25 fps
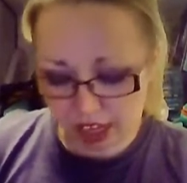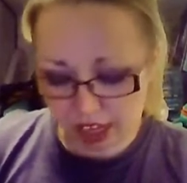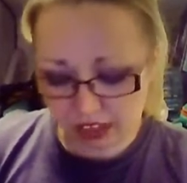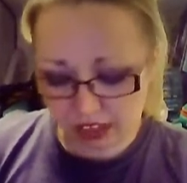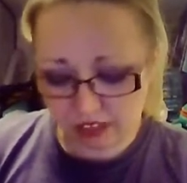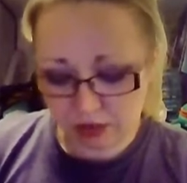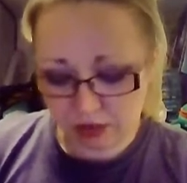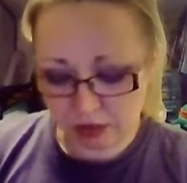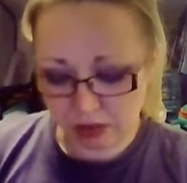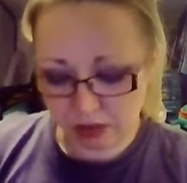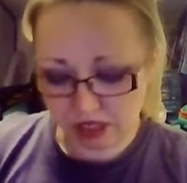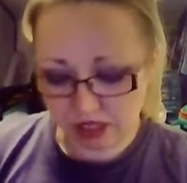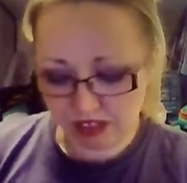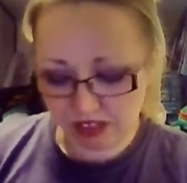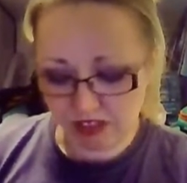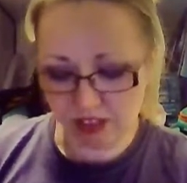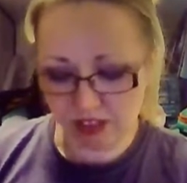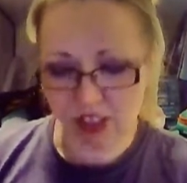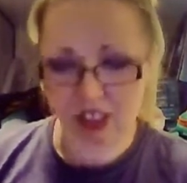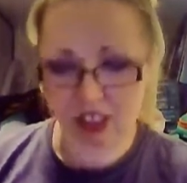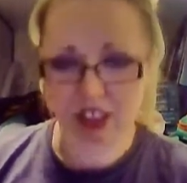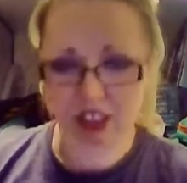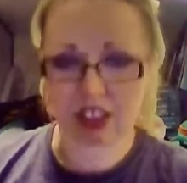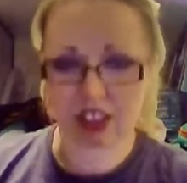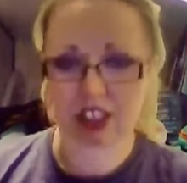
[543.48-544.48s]

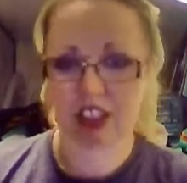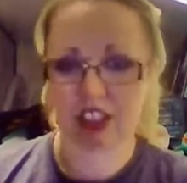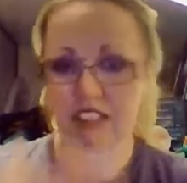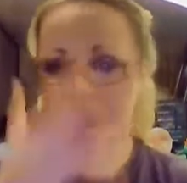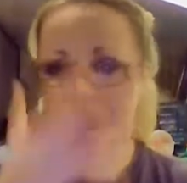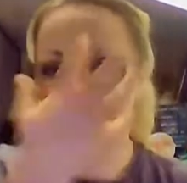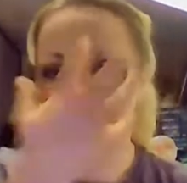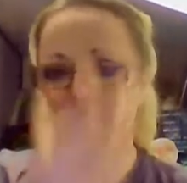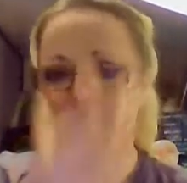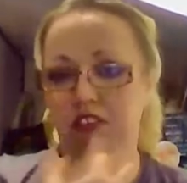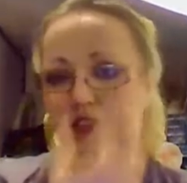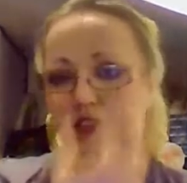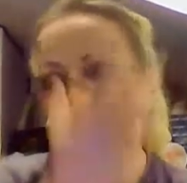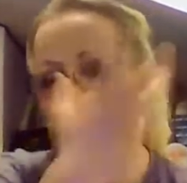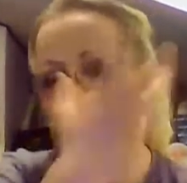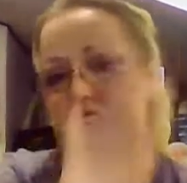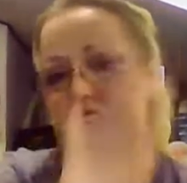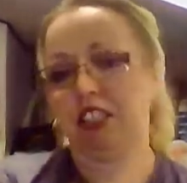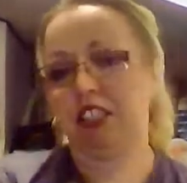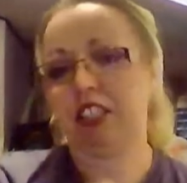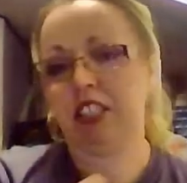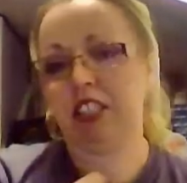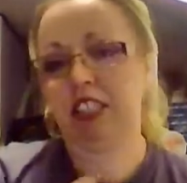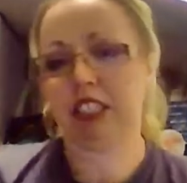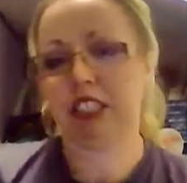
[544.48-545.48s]
Splinter kind of did the
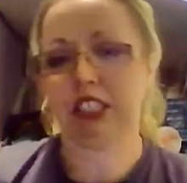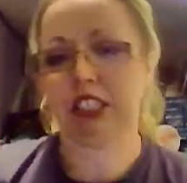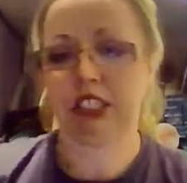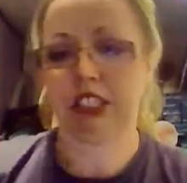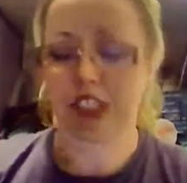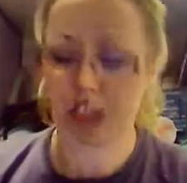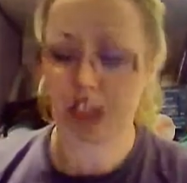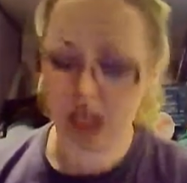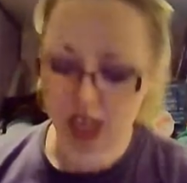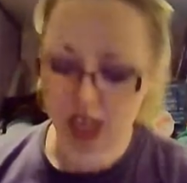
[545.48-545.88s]
scratchy thing.